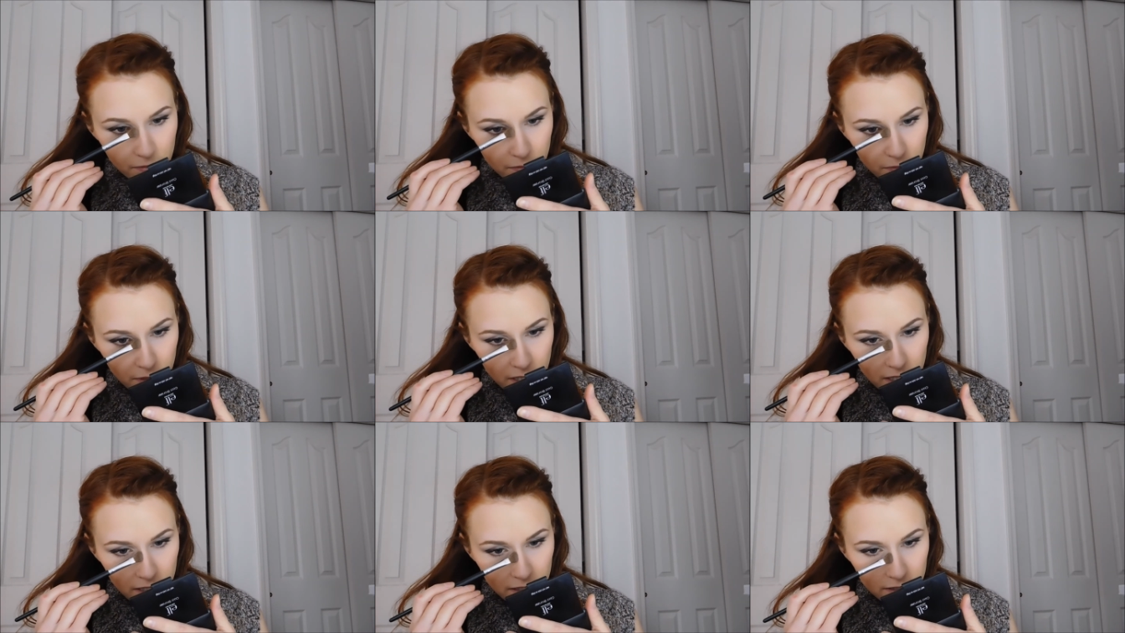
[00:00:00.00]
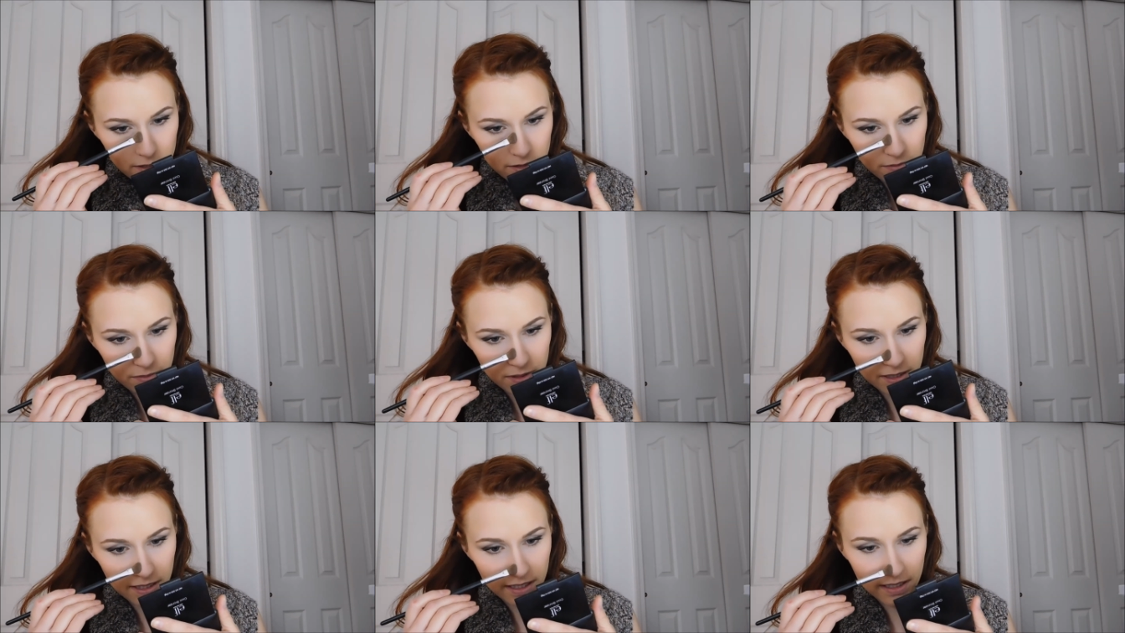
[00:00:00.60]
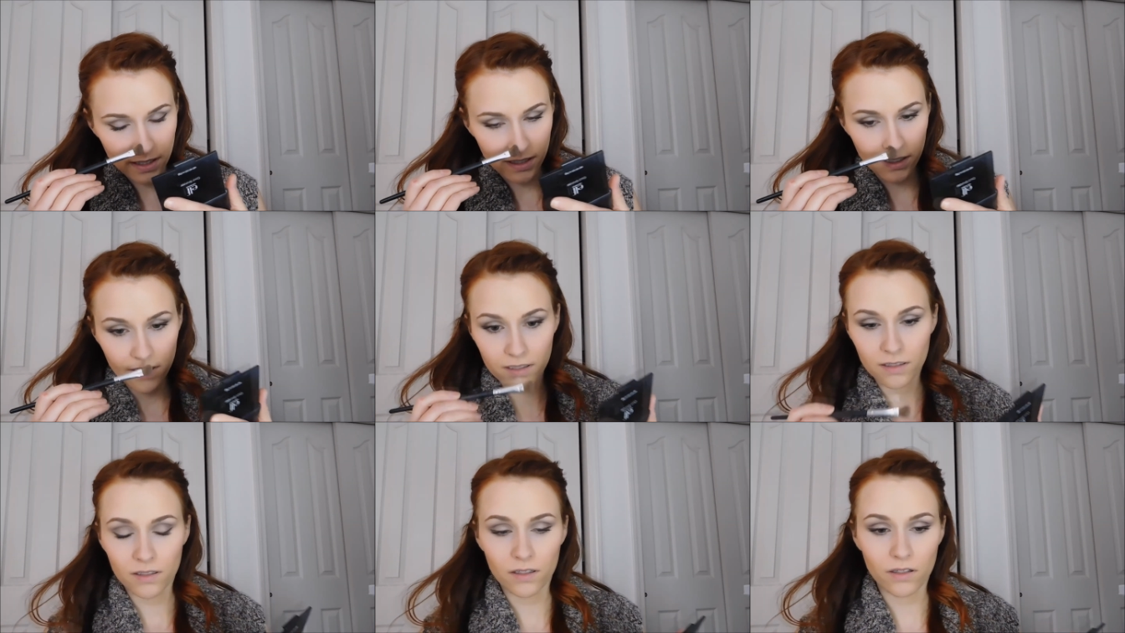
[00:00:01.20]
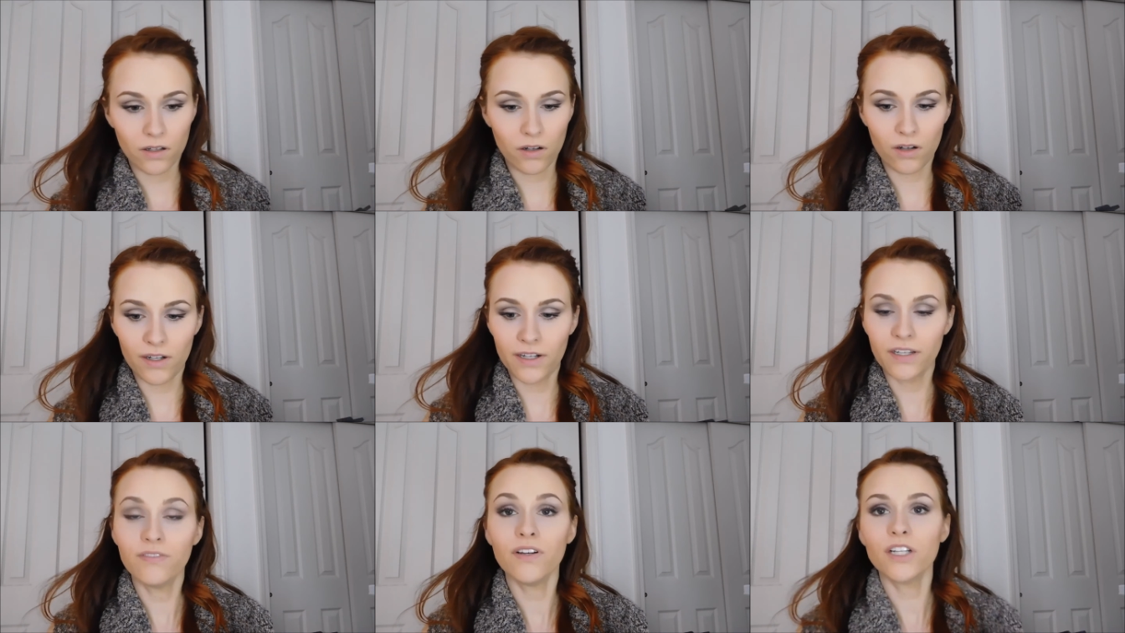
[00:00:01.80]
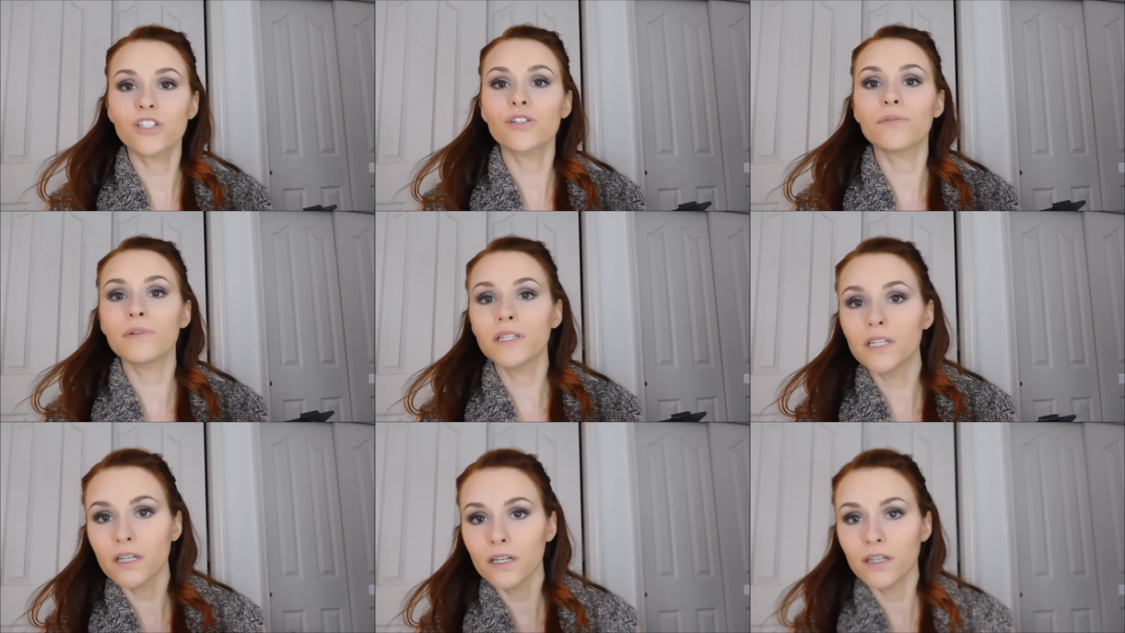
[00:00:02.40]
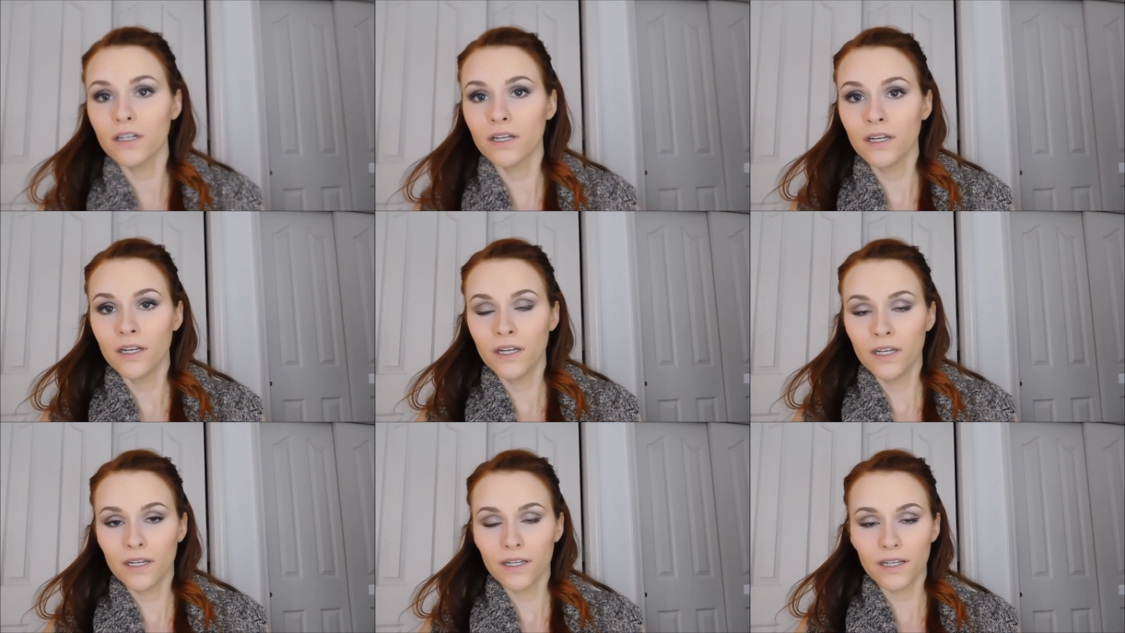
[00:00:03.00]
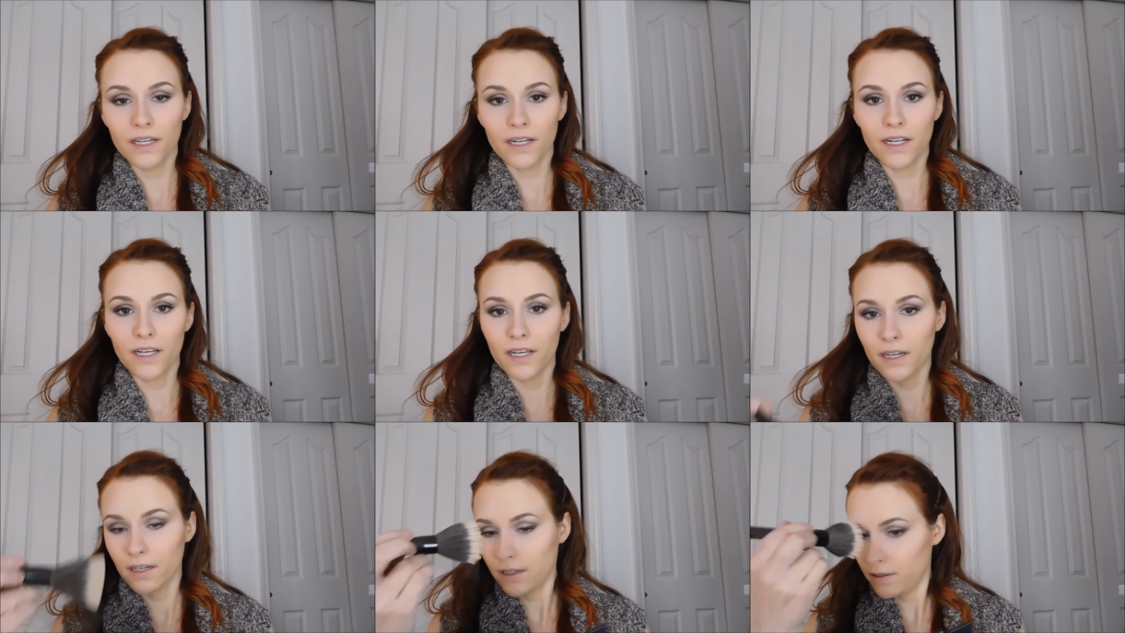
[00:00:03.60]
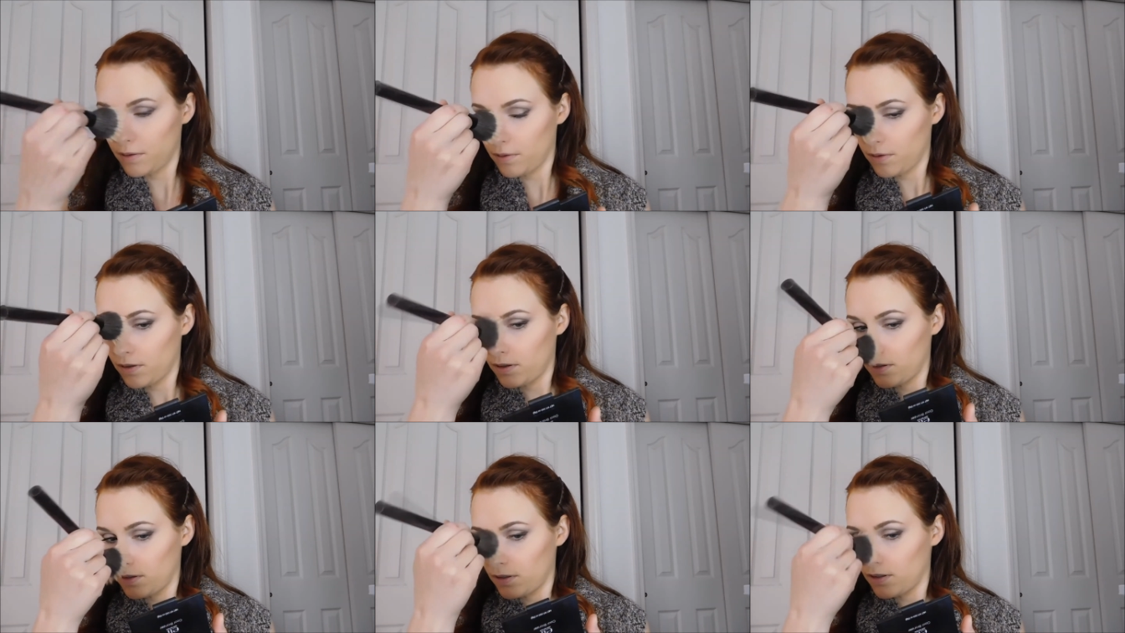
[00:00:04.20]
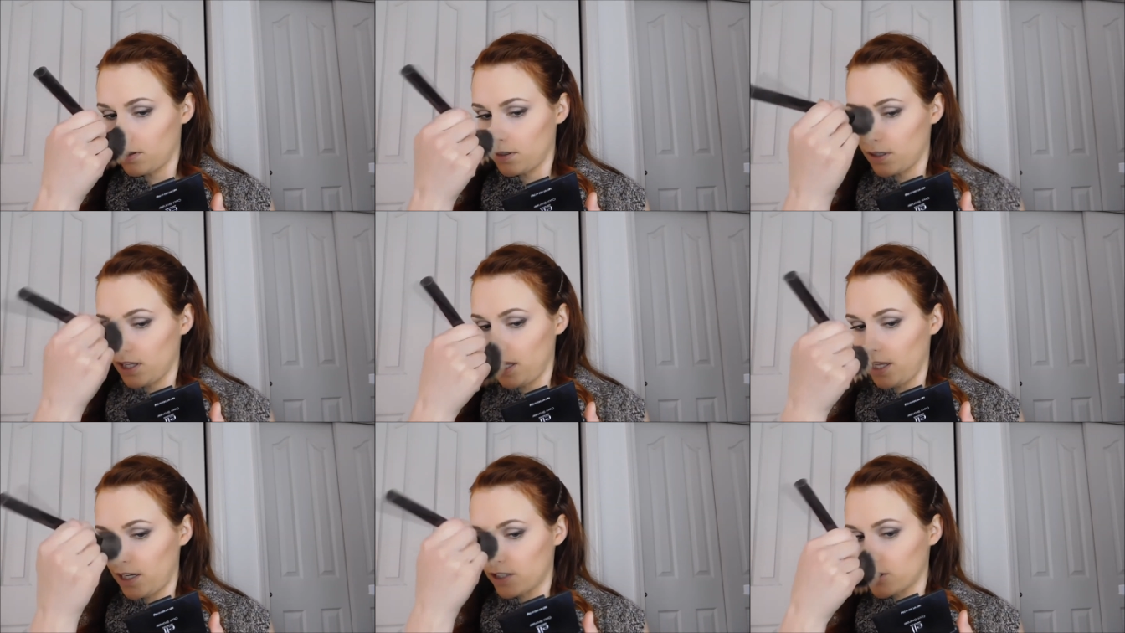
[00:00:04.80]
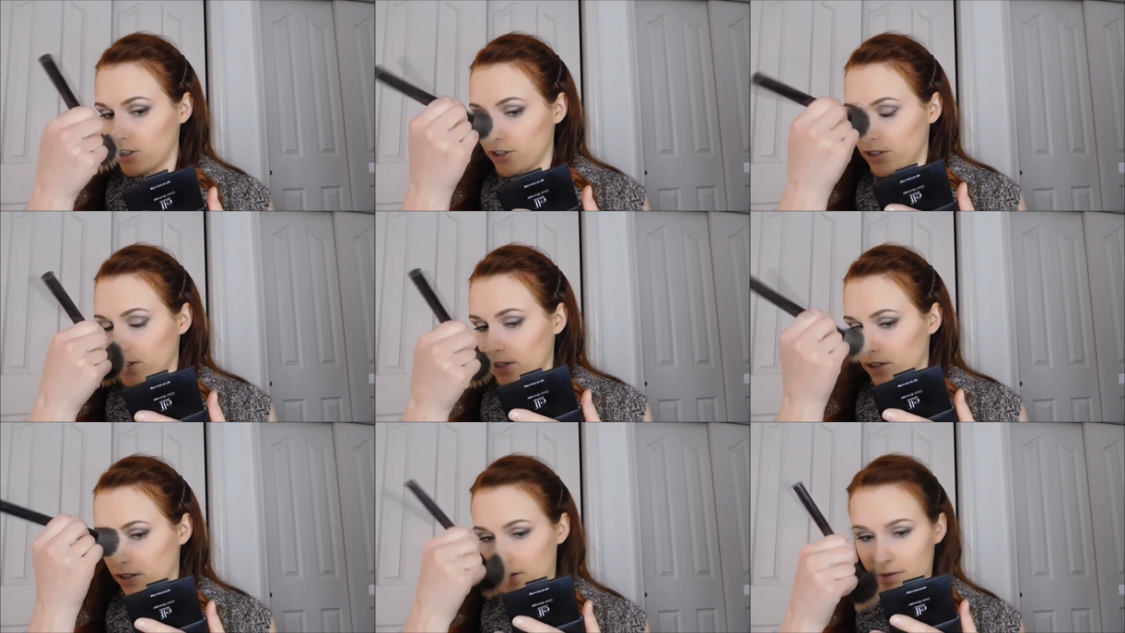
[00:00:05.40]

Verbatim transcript: We do plan on eventually getting hitched.